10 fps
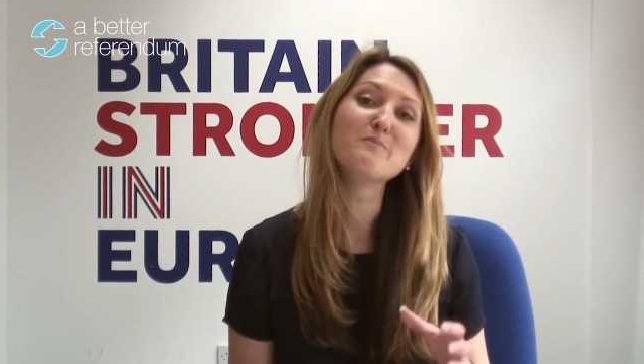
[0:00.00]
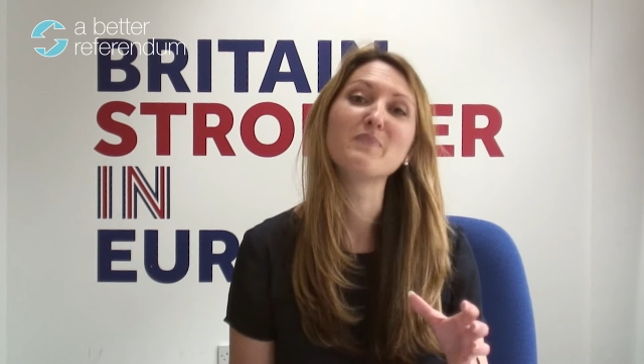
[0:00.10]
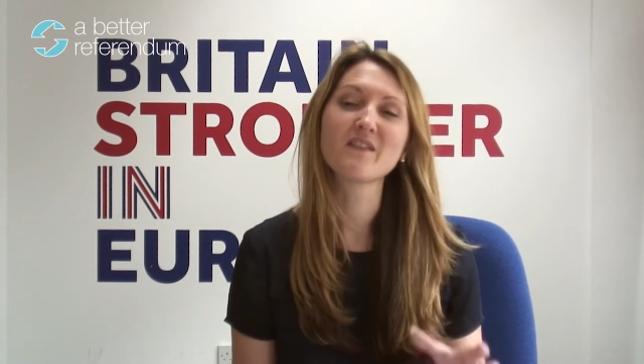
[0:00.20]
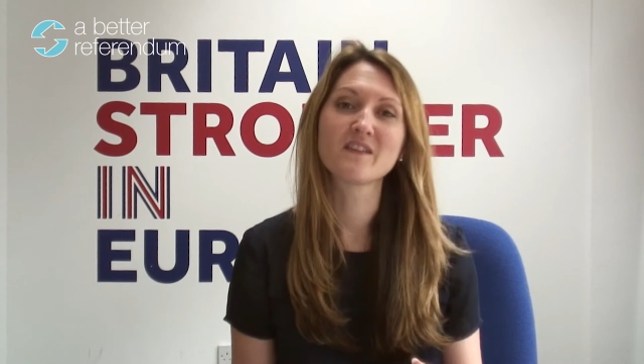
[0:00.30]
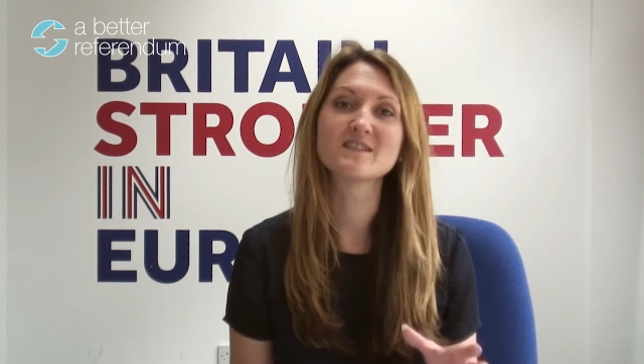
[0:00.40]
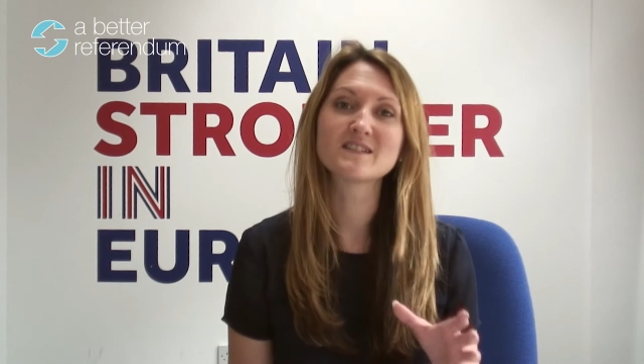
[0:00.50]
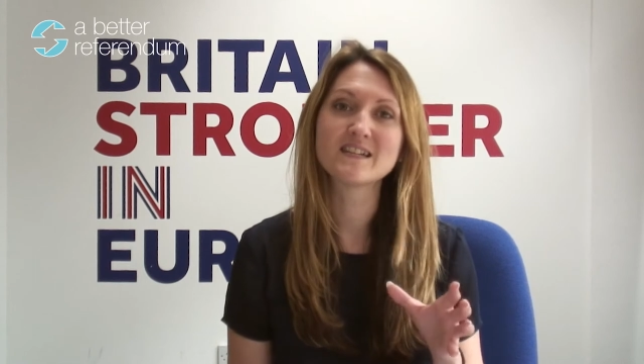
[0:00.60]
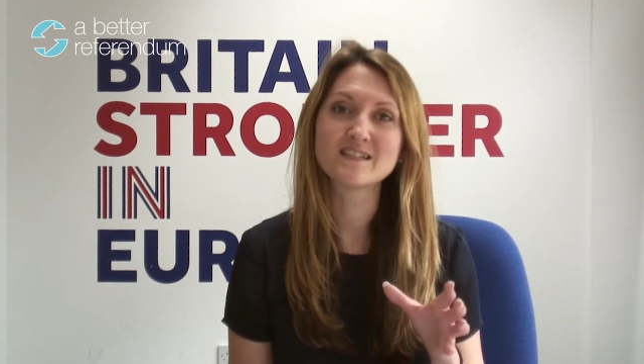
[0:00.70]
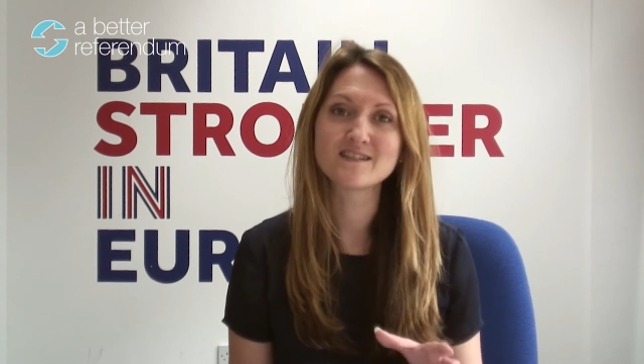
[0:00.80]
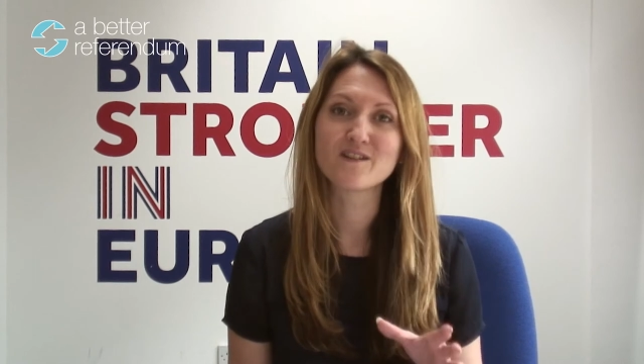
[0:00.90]
But that
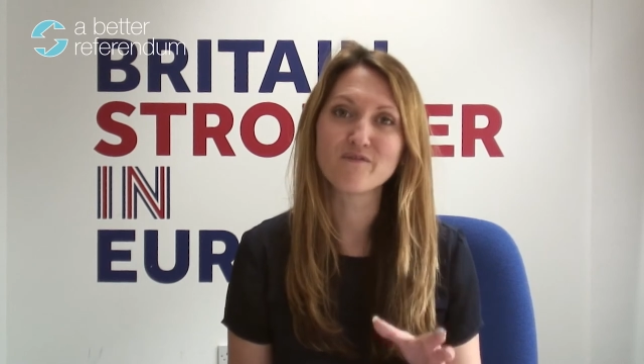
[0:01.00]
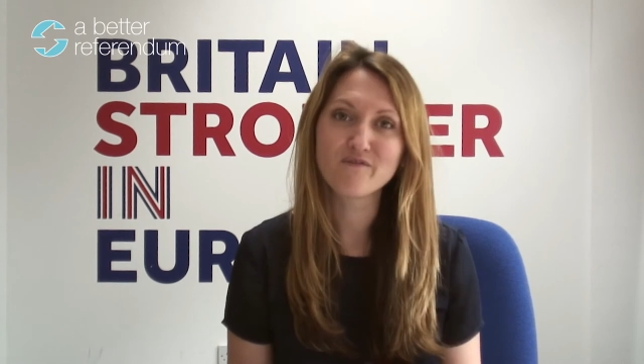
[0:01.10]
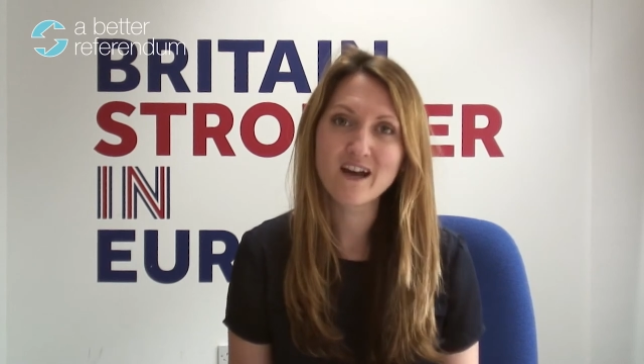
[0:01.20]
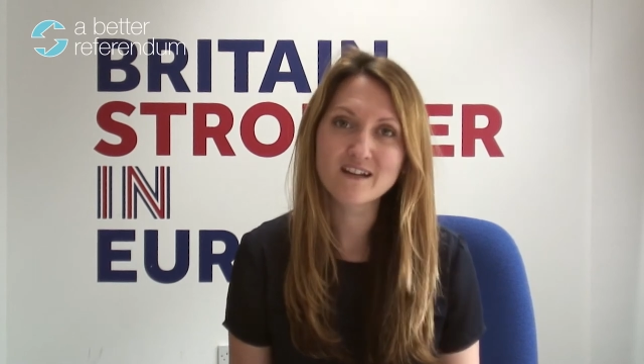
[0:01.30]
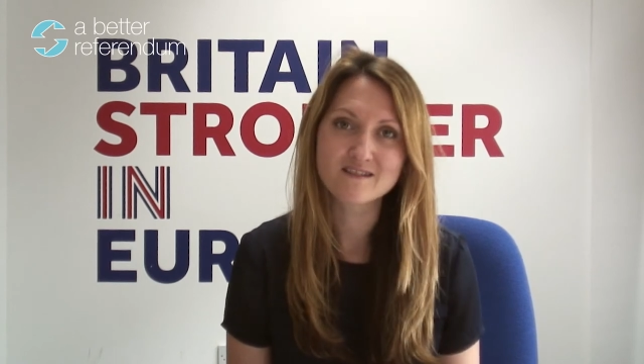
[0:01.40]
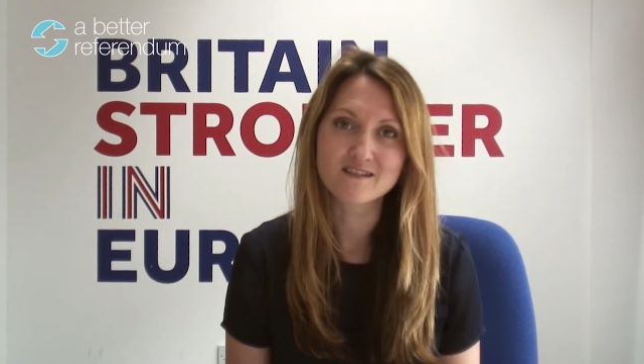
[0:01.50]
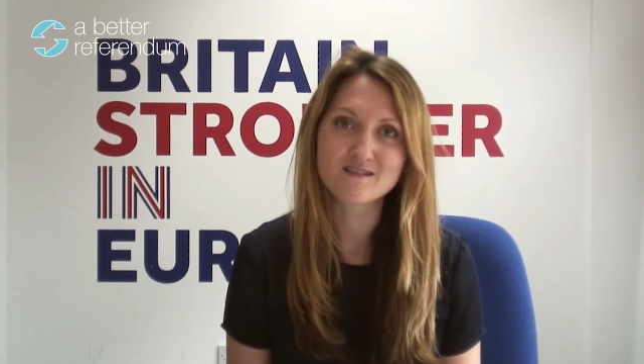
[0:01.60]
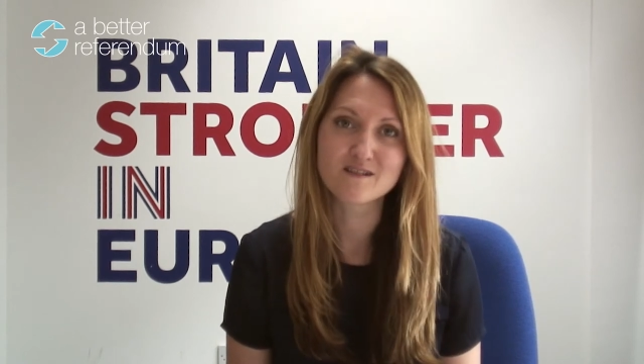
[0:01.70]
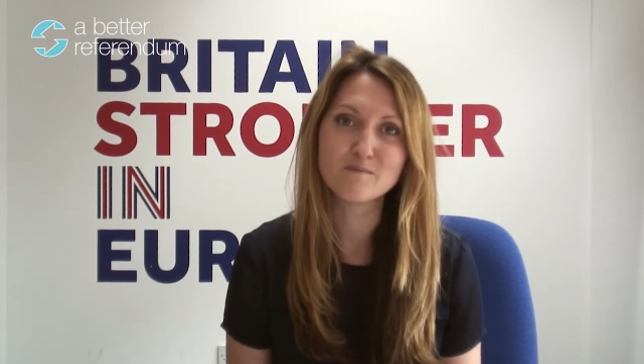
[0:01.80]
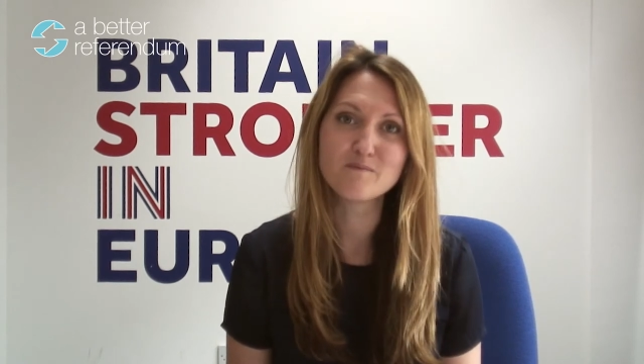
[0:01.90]
it is a fair
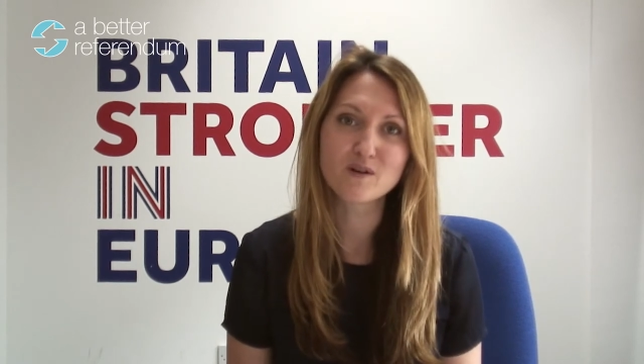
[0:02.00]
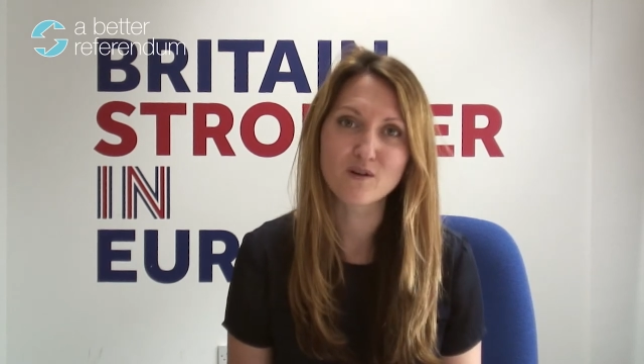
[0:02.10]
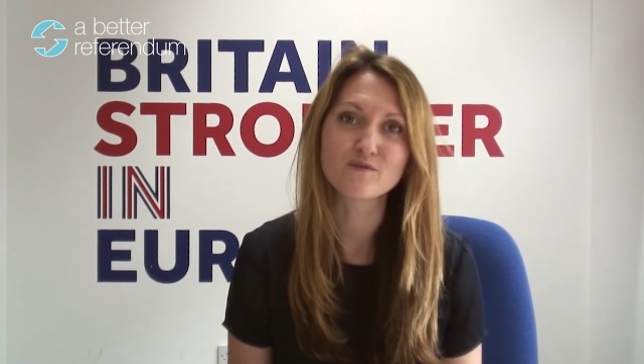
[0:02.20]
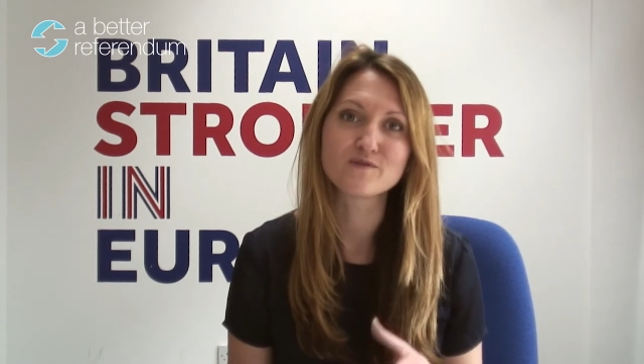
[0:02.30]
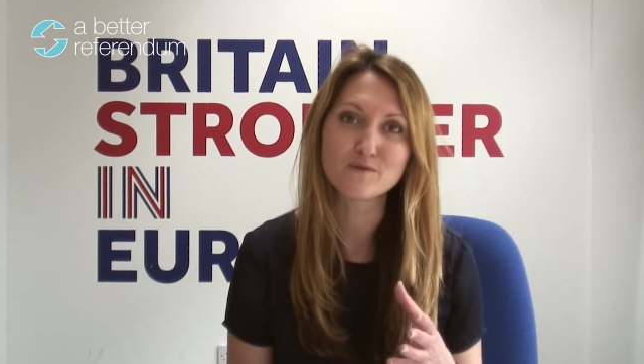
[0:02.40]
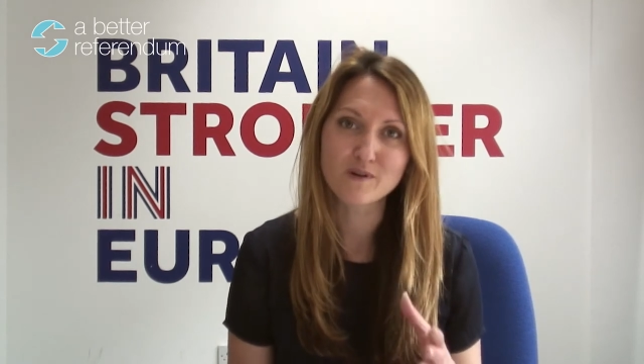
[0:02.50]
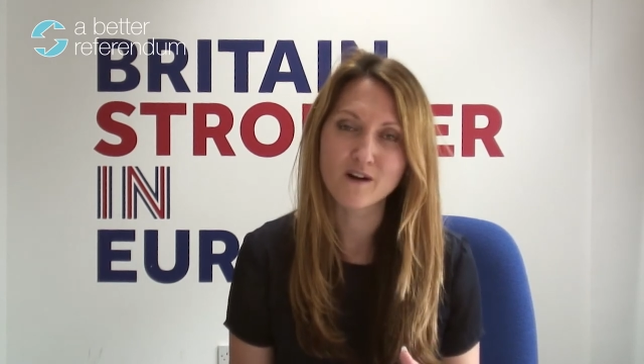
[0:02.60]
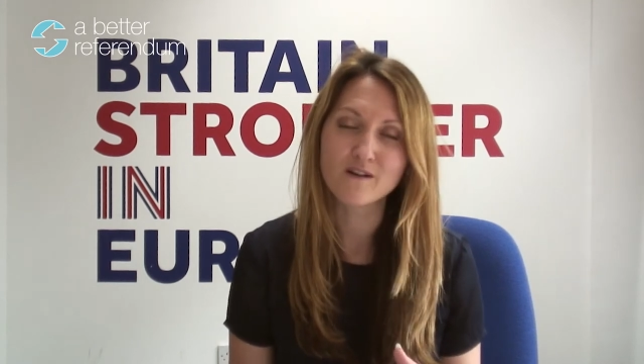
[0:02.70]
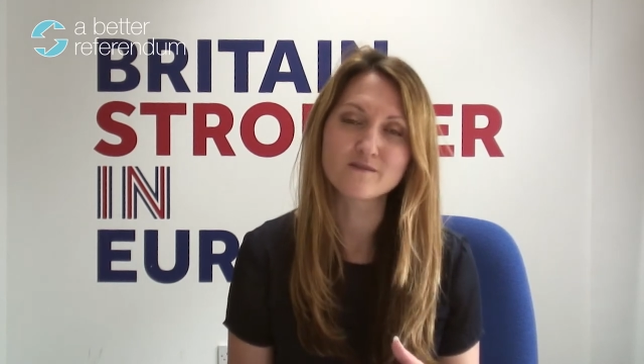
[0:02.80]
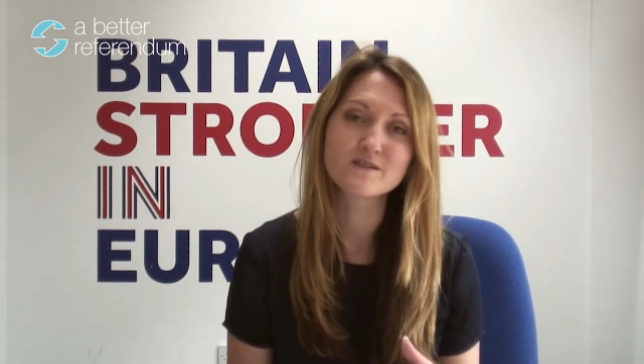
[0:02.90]
system because you
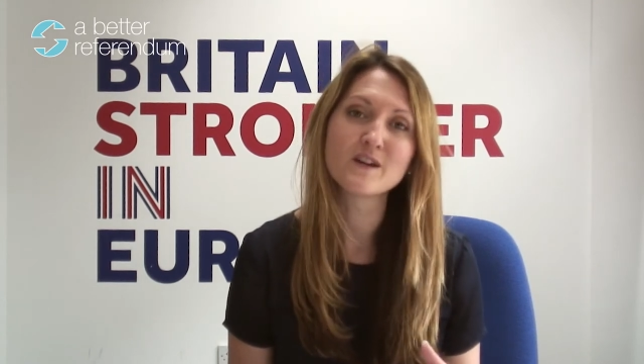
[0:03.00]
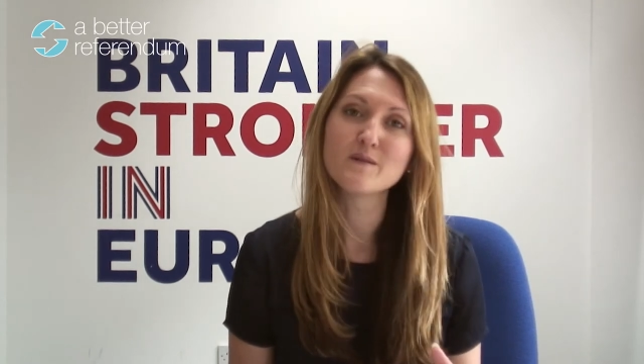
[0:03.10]
can't